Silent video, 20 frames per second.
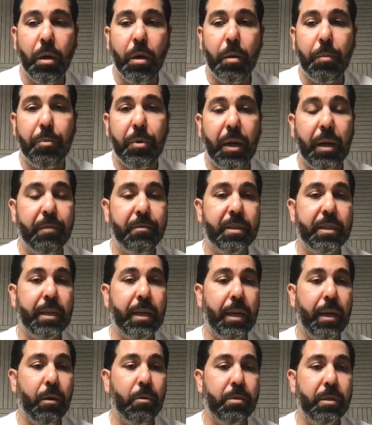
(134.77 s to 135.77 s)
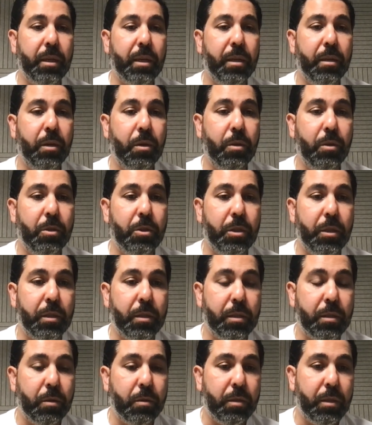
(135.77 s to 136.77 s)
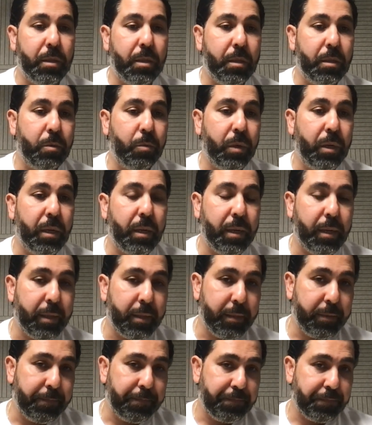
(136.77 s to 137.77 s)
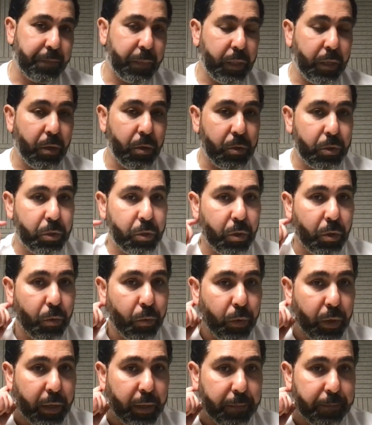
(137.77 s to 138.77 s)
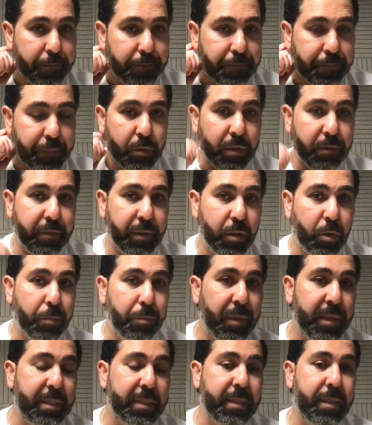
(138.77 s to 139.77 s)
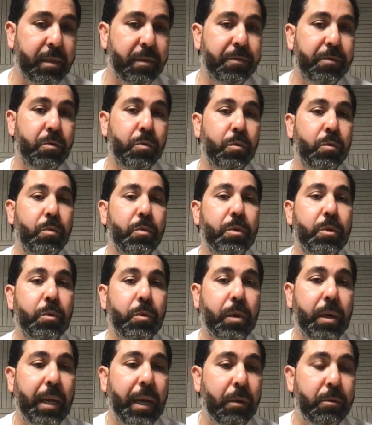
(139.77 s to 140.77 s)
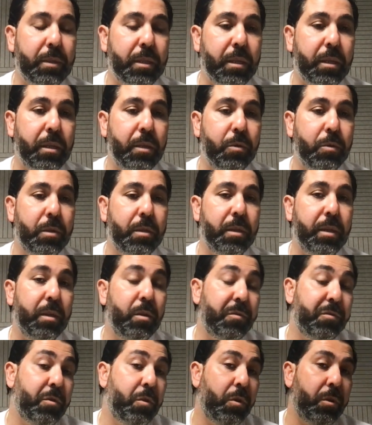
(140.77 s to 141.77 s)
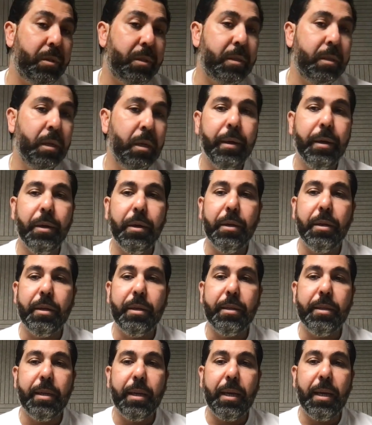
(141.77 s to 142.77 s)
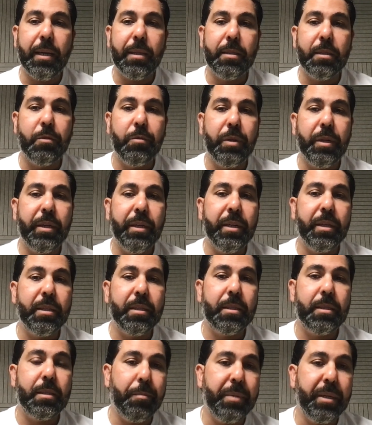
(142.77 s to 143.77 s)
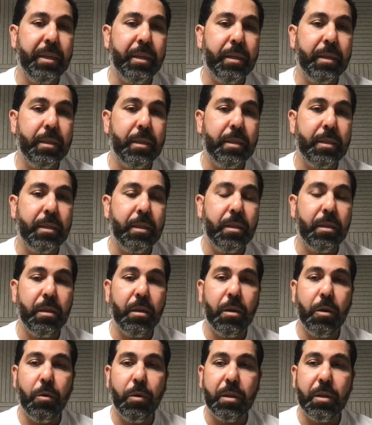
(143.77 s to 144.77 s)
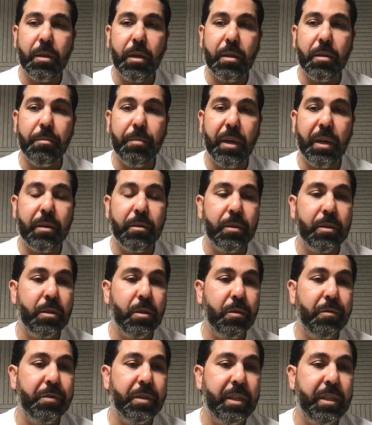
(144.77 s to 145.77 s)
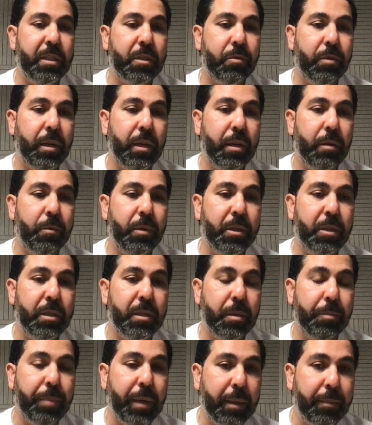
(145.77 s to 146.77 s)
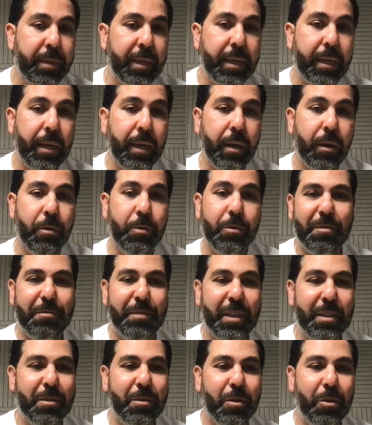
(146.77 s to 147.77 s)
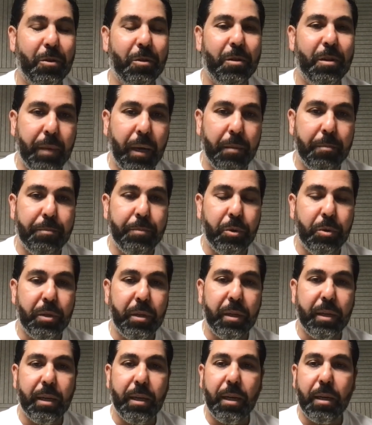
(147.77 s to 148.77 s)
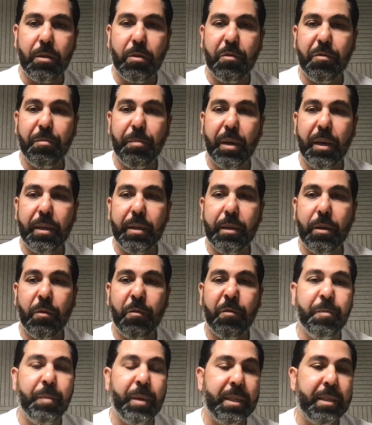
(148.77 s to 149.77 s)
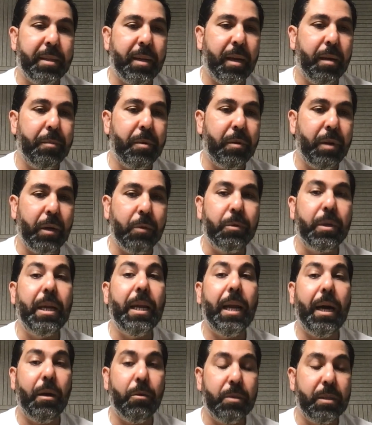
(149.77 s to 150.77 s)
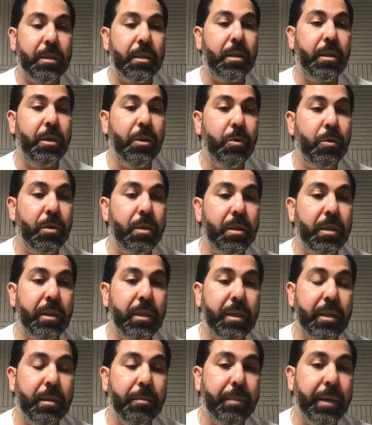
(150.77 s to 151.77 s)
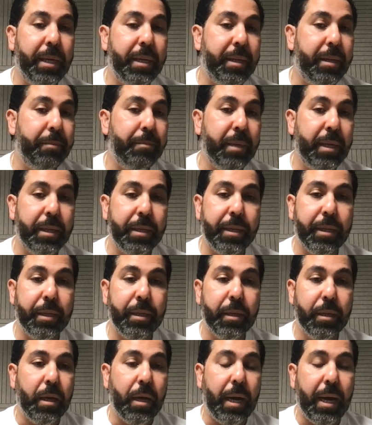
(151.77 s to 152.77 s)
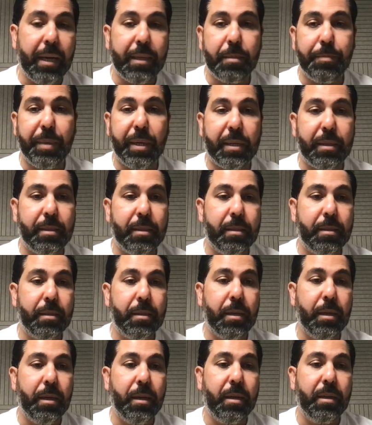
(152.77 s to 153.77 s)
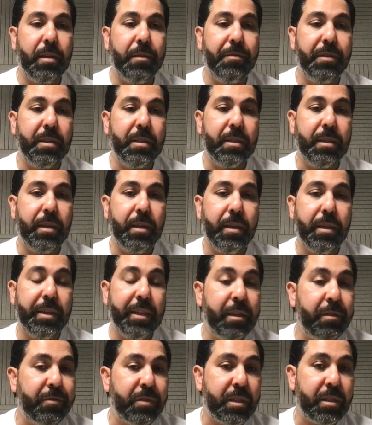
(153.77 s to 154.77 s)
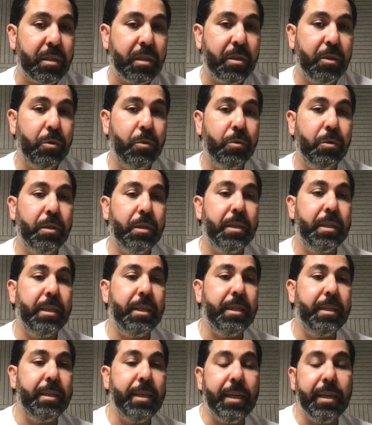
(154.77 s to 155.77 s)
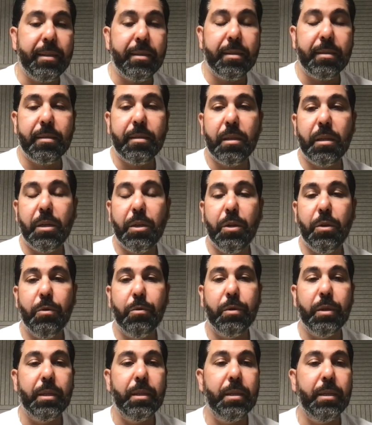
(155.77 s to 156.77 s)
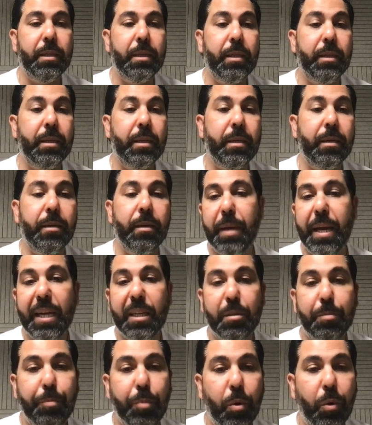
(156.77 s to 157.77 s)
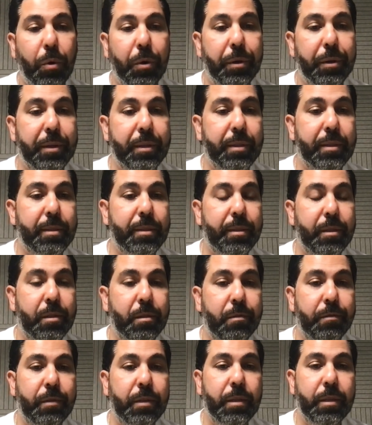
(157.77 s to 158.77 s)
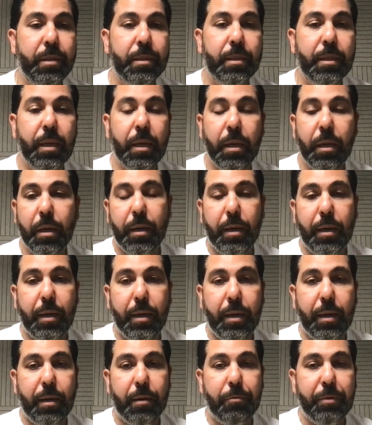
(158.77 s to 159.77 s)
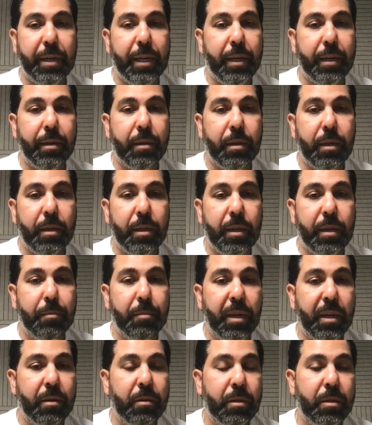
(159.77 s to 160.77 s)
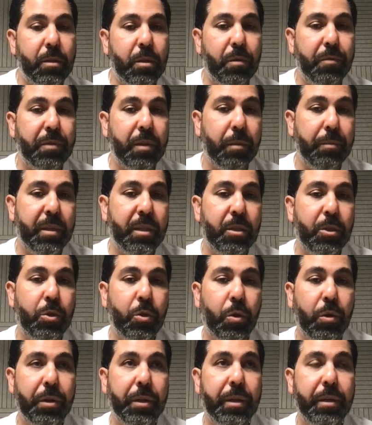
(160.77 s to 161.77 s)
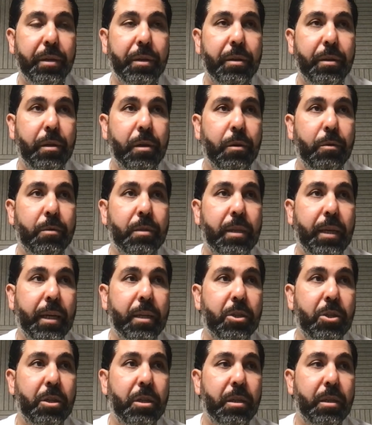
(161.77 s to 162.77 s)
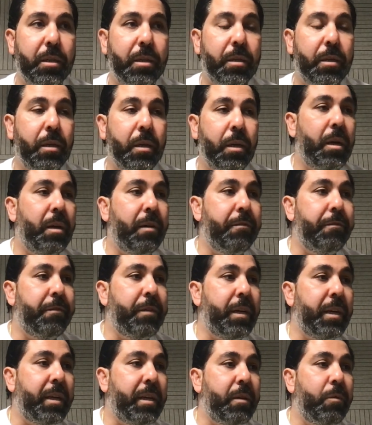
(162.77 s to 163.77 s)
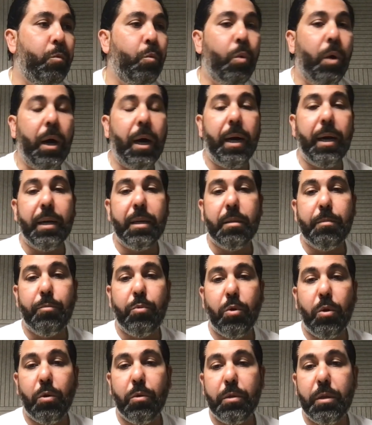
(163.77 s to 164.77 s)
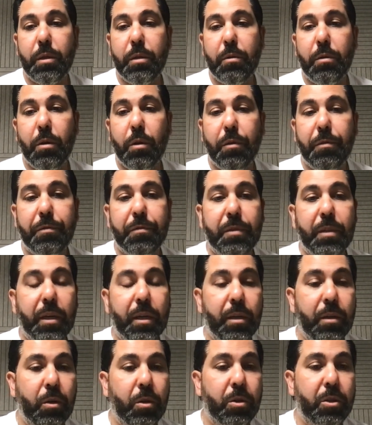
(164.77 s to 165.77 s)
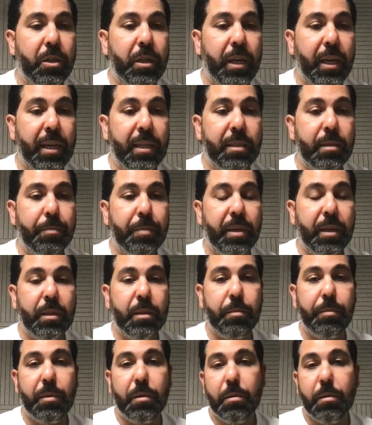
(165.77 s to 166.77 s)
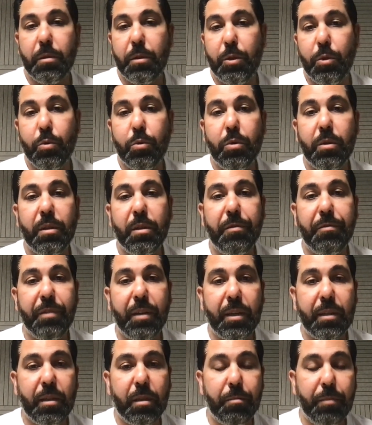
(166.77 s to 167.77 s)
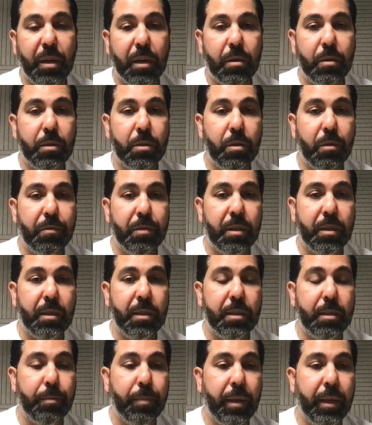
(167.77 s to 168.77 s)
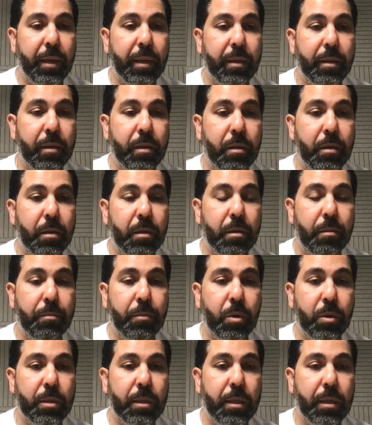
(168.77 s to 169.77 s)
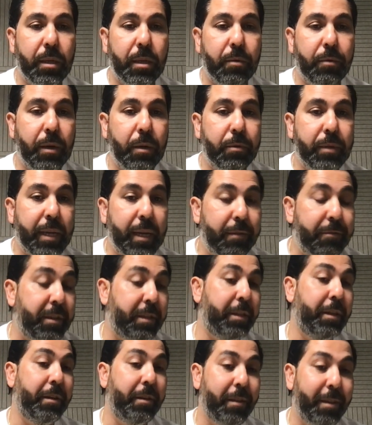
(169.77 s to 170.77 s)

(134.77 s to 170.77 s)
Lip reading: private cloud technologies. So this is where I also developed myself to cloud security. And of course, in the last 3 years, being the CTO at Microsoft Israel, which is a public cloud vendor, I'm putting a lot of my time around cloud security in many aspects. If it's infra security, data security, endpoint, servers, really in Microsoft, I'm enjoying, touching a very wide border of technology aspect due to the fact that Microsoft is playing mostly around everything